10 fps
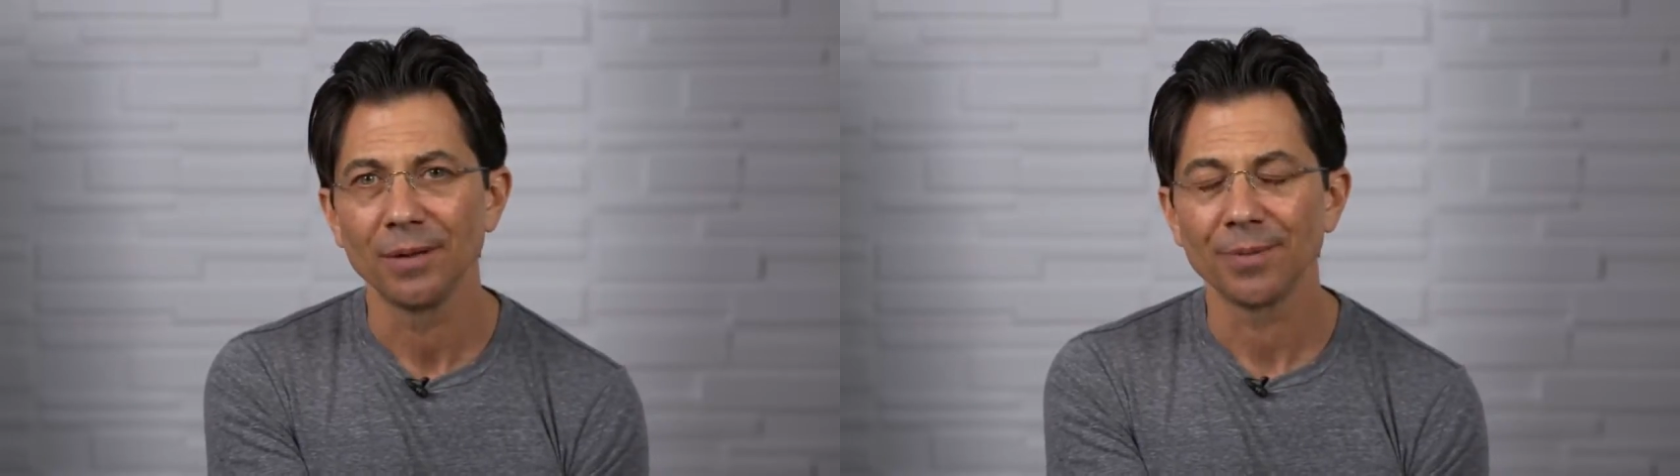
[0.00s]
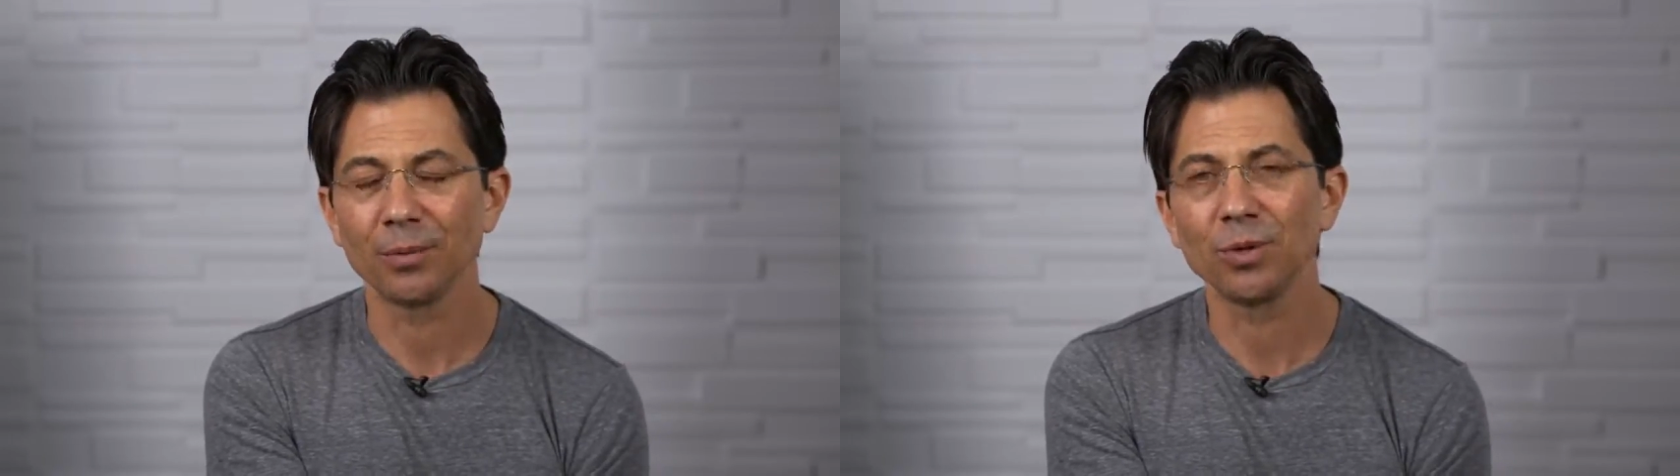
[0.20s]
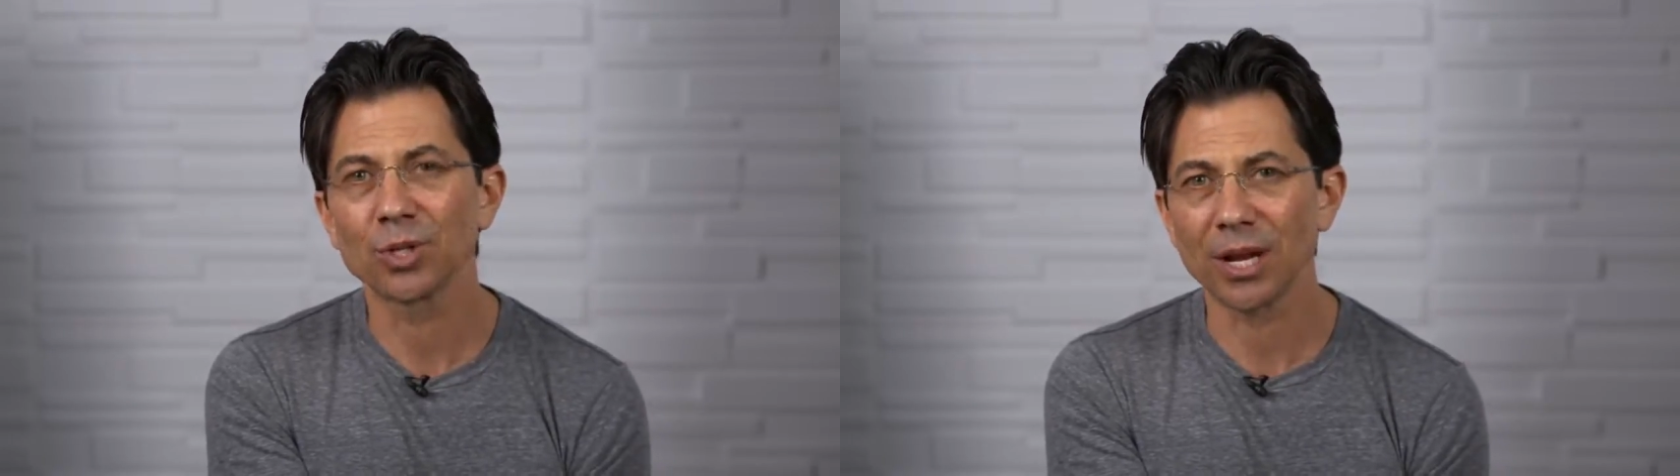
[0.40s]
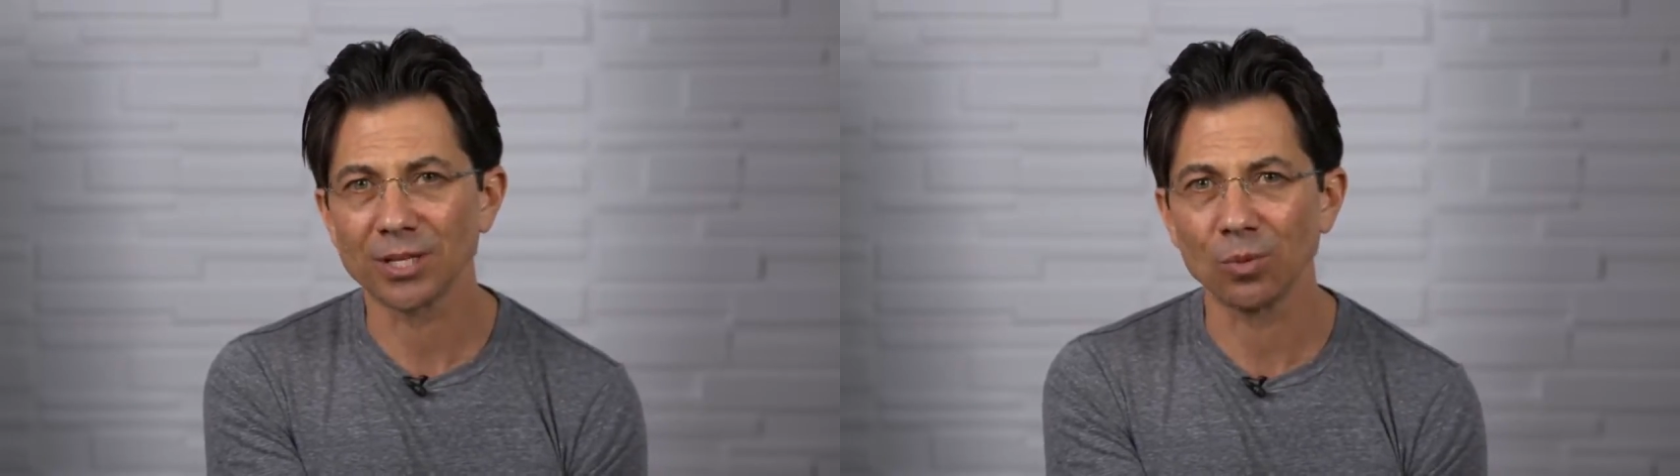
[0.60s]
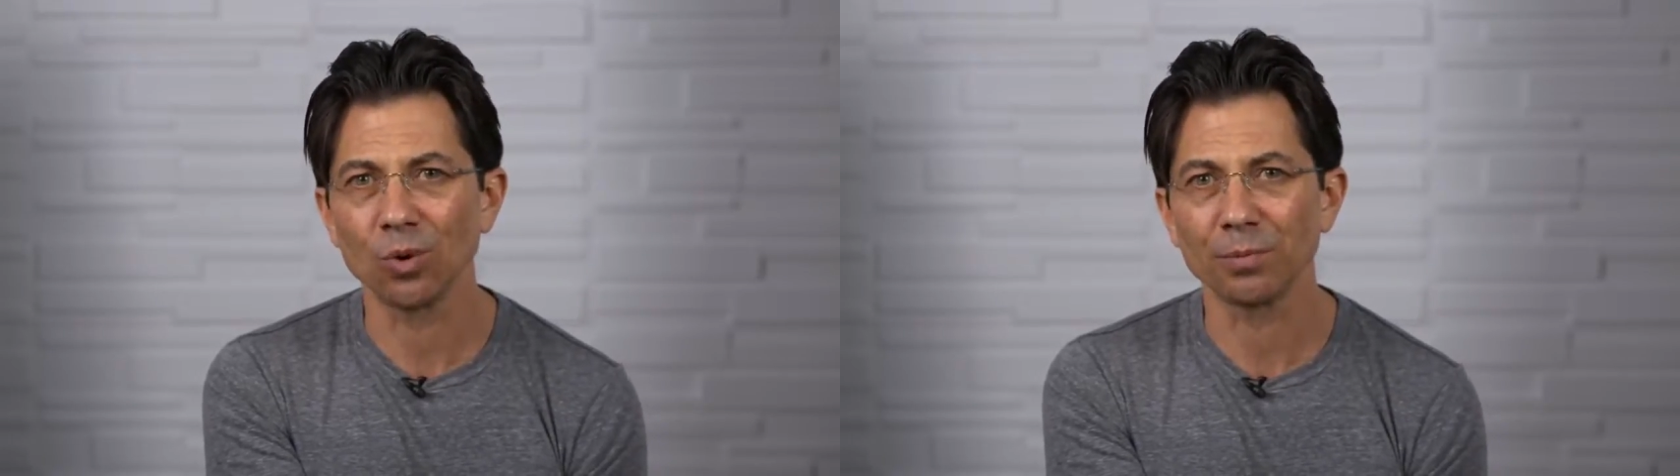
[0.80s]
And when you change
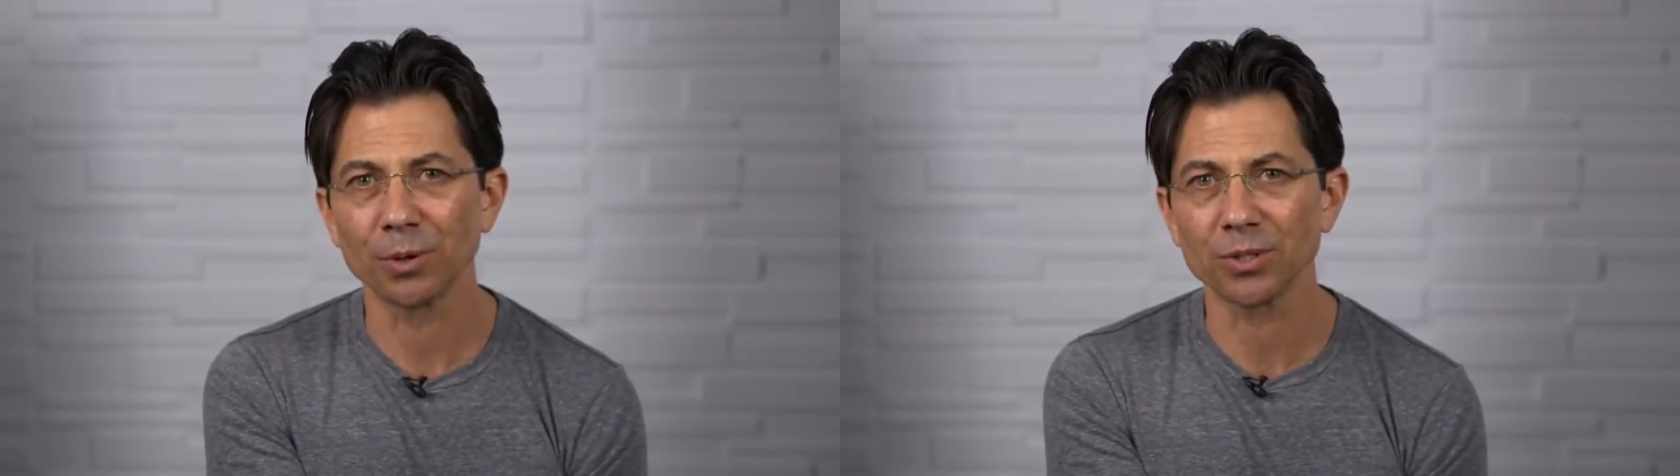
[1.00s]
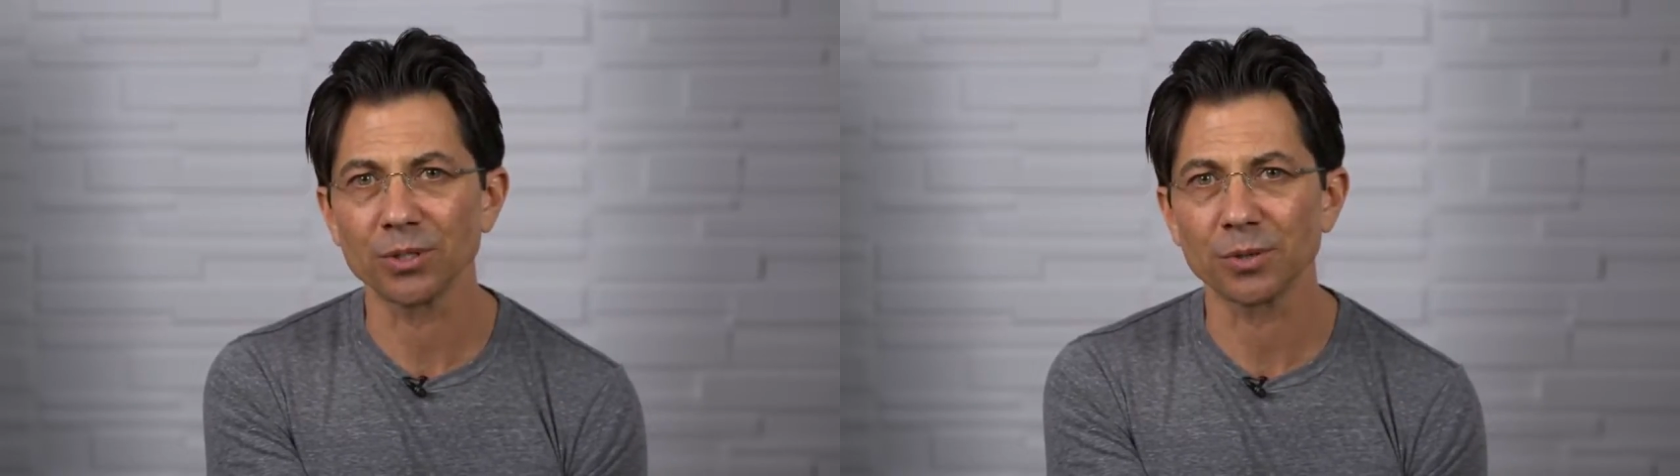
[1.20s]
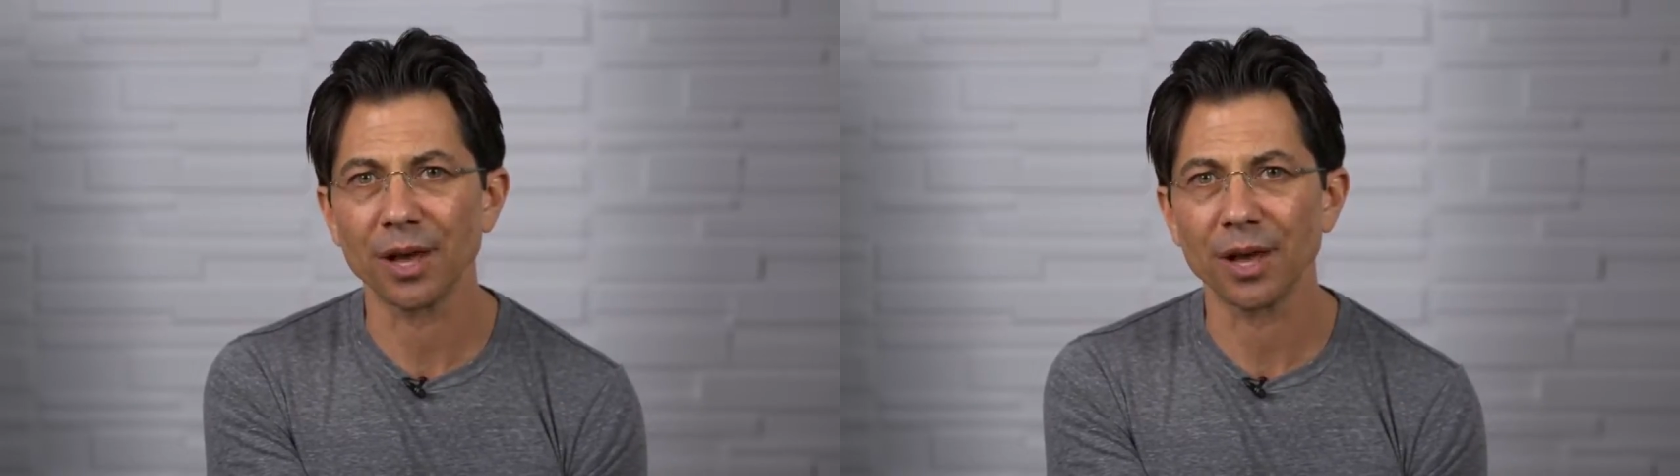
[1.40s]
that one person's